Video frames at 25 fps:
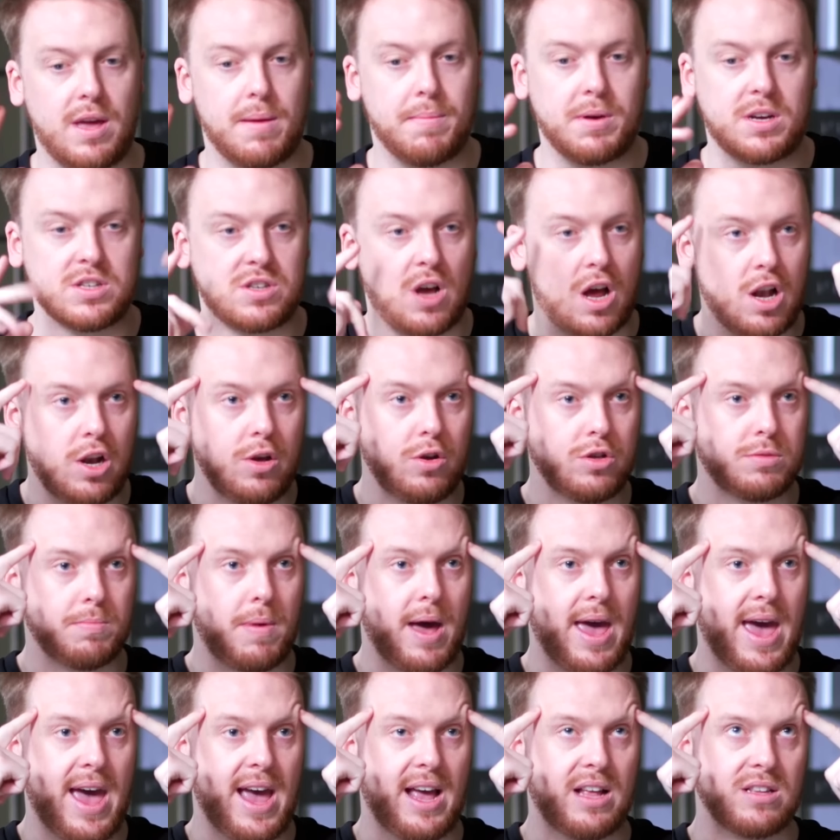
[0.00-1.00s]
it because I lose my
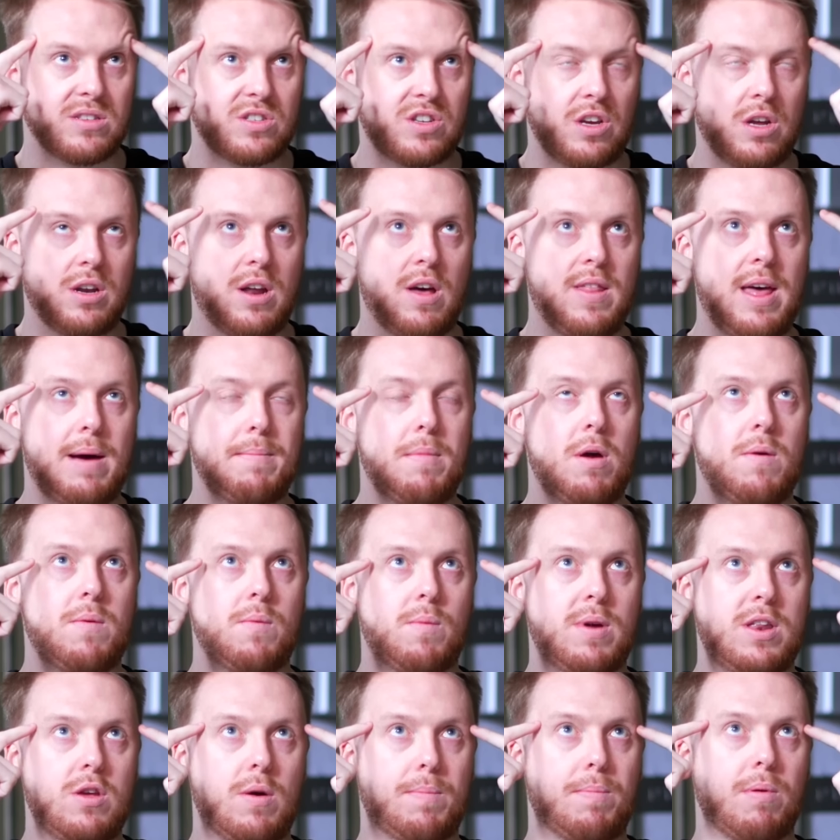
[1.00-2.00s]
head. So you know that moment
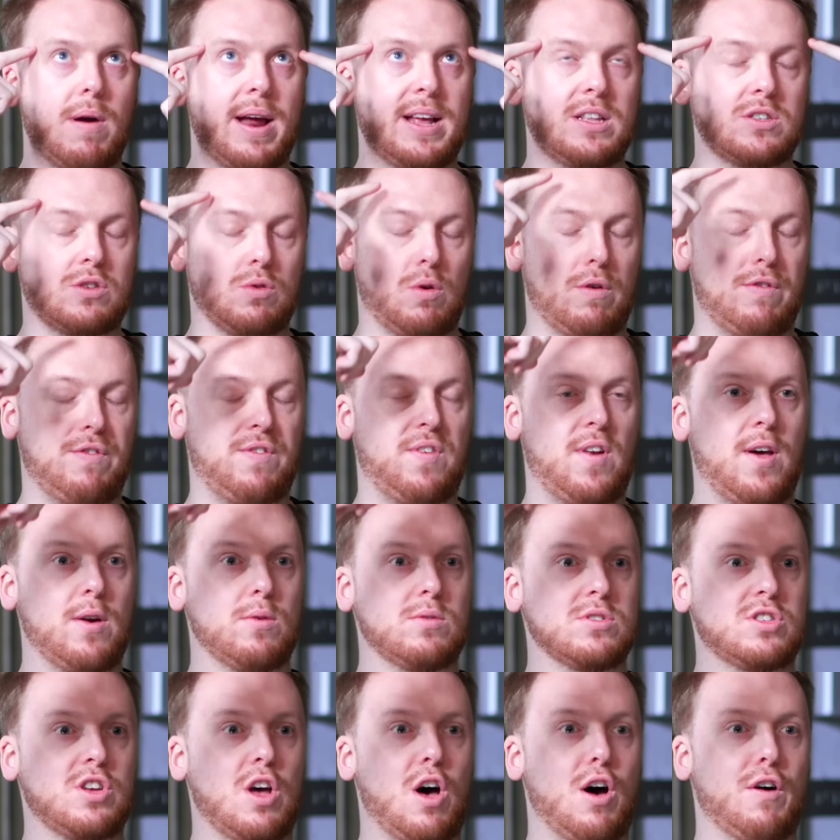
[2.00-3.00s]
when your brain sort of
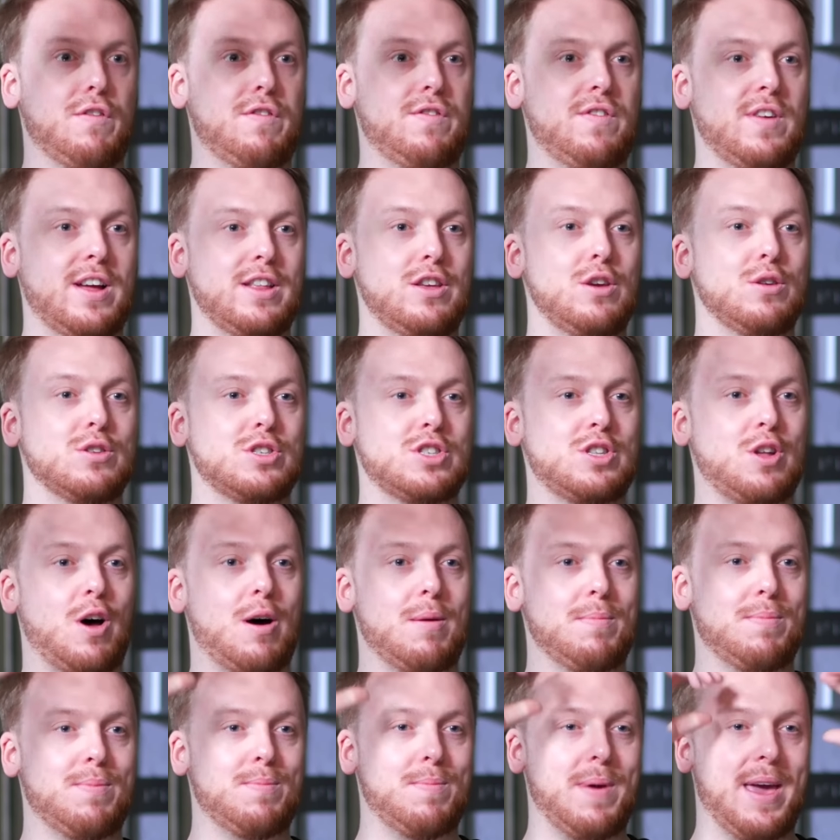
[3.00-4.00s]
floats off and you
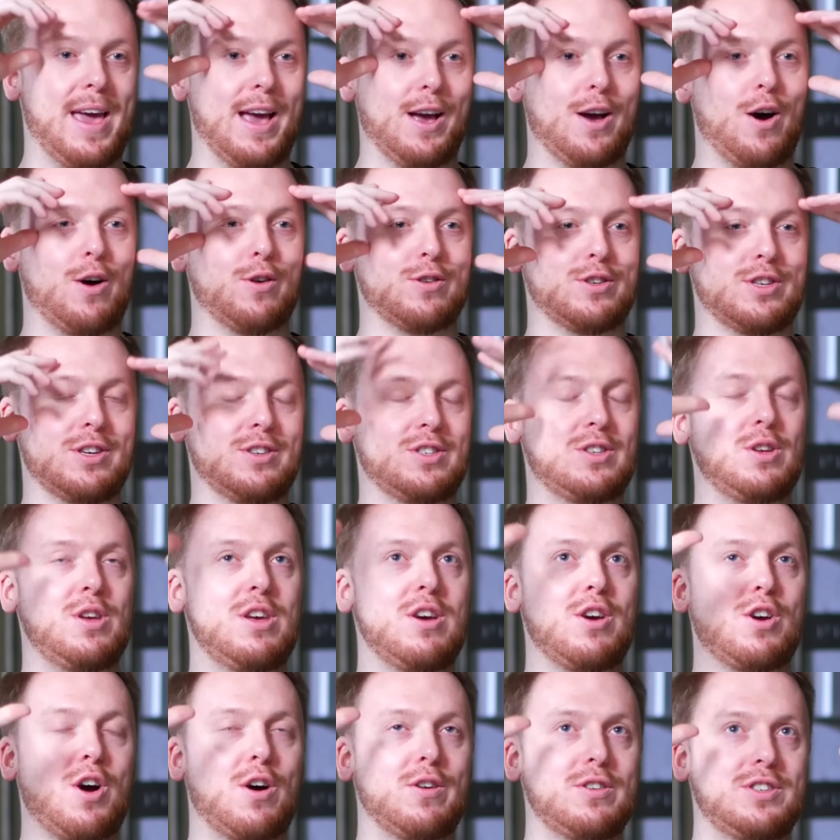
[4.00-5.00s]
stop being con- so
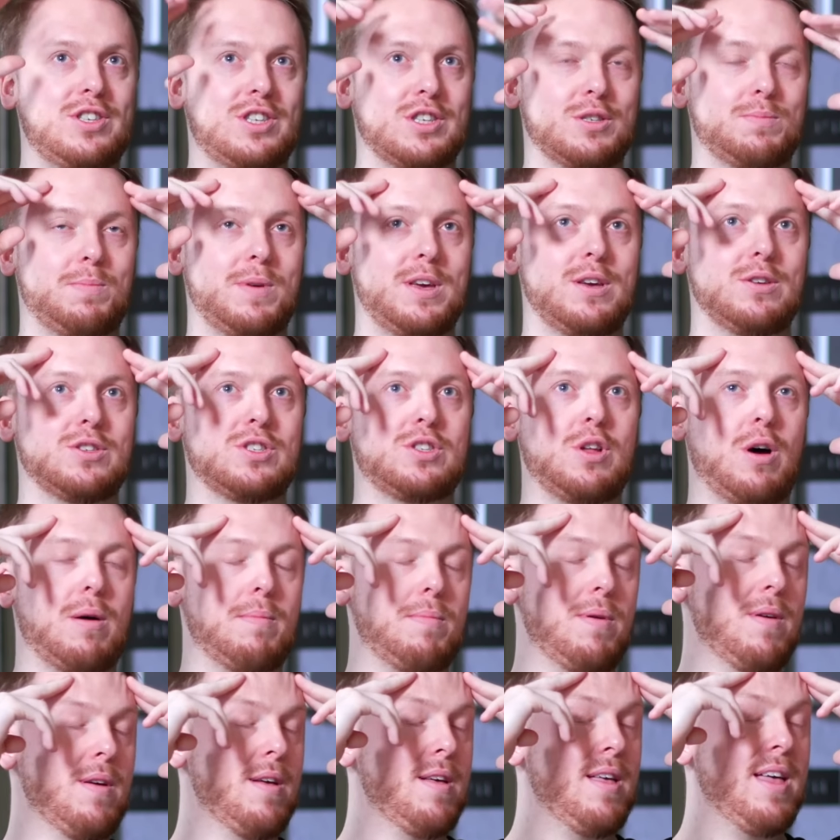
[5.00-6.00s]
you're conscious, but you
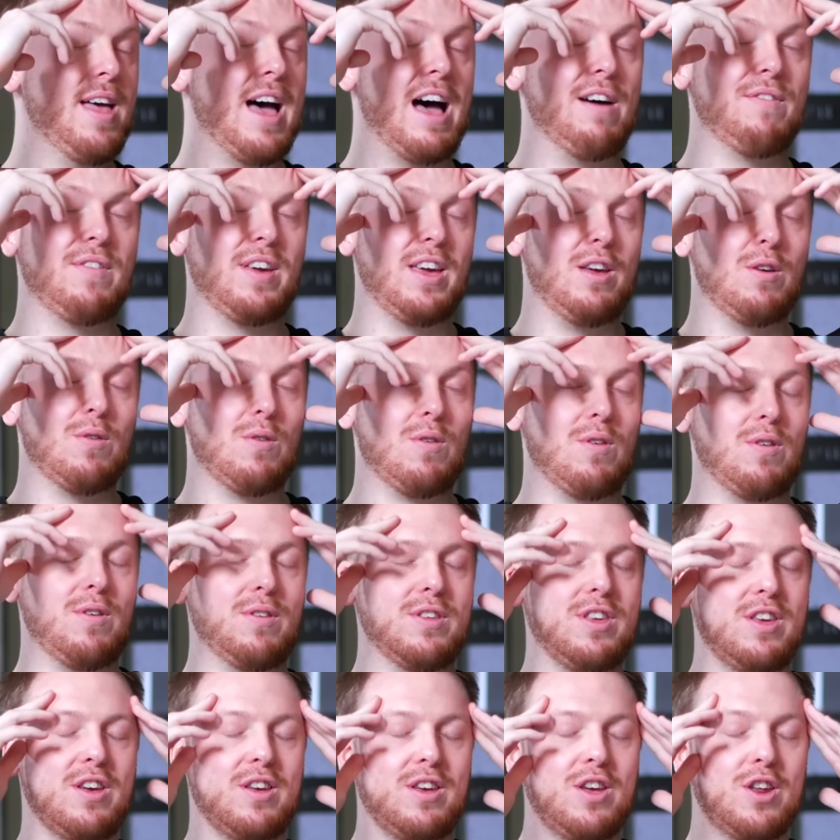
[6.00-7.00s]
stop having your
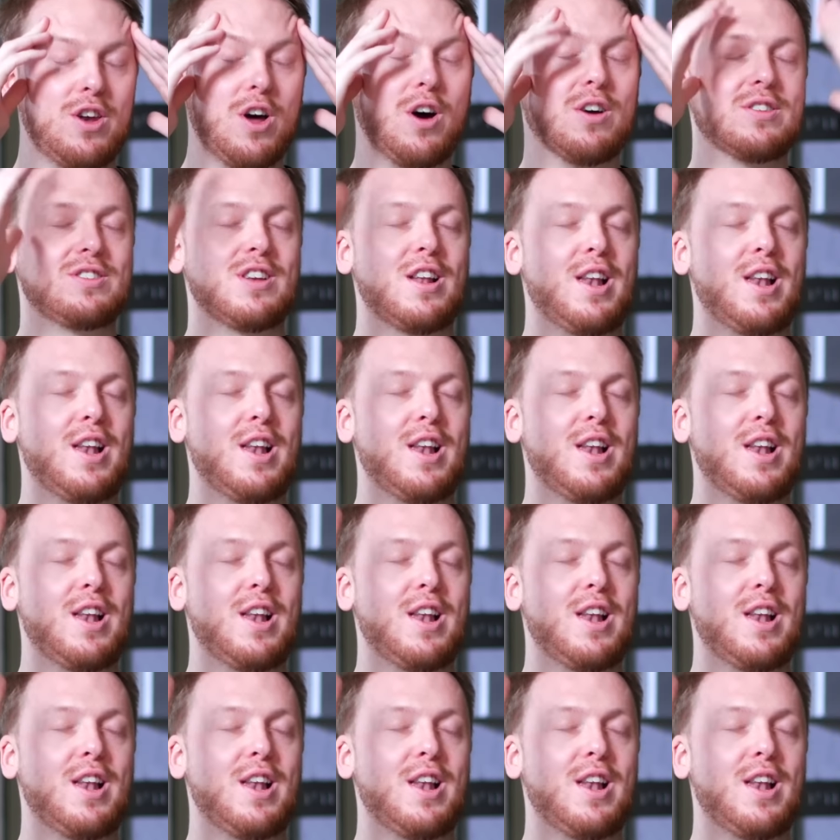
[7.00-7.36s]
you're not as